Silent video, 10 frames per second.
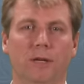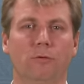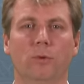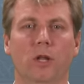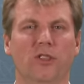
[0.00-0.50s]

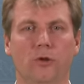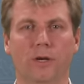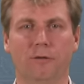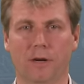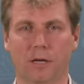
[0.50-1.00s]
if you will,
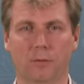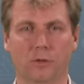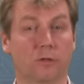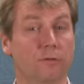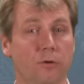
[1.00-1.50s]
annoying
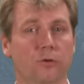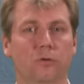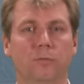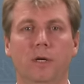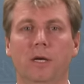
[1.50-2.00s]
variables, the
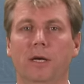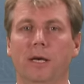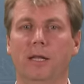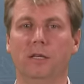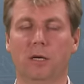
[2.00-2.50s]
volume
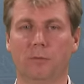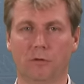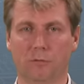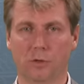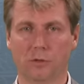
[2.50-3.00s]
and the
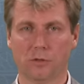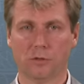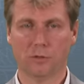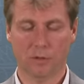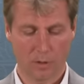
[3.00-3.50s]
number of moles.